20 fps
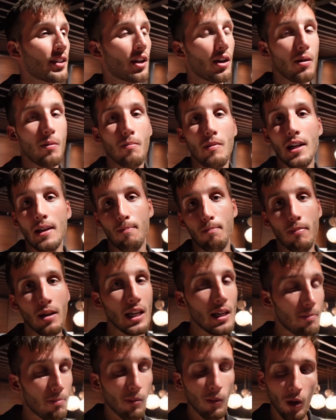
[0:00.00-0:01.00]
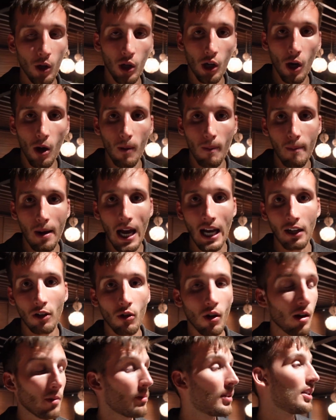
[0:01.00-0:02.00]
going to mean people are going
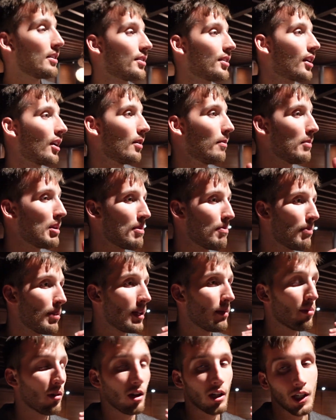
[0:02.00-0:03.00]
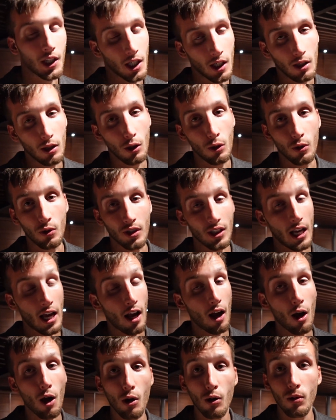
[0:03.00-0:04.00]
bankrupt. It's going to mean people are going to lose their
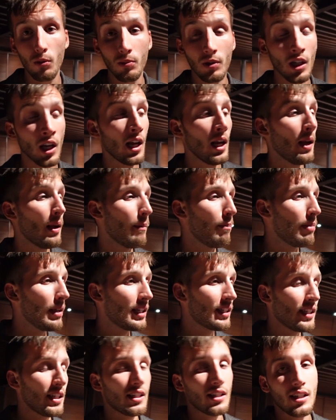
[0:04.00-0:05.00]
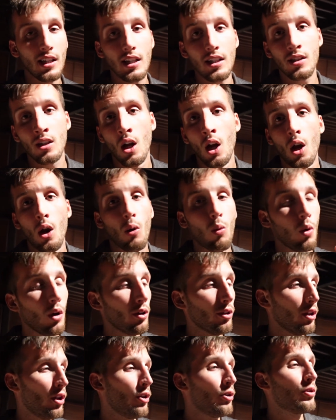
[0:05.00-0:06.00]
homes. Businesses will
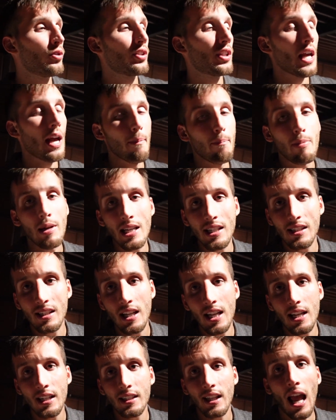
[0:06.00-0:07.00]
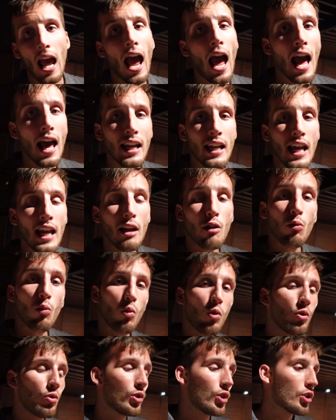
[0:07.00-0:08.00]
lose their business, and it
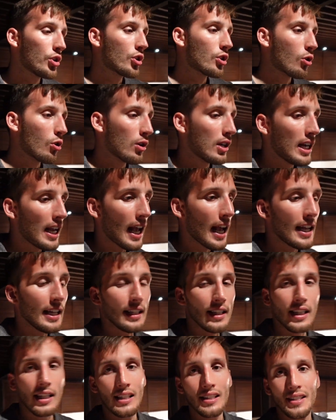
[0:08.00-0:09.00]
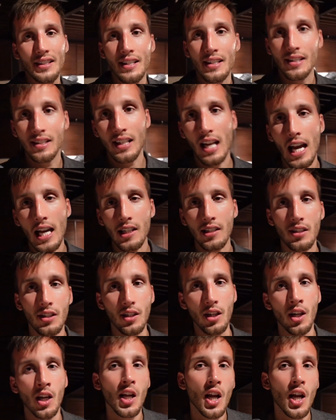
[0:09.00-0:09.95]
will just create this disaster.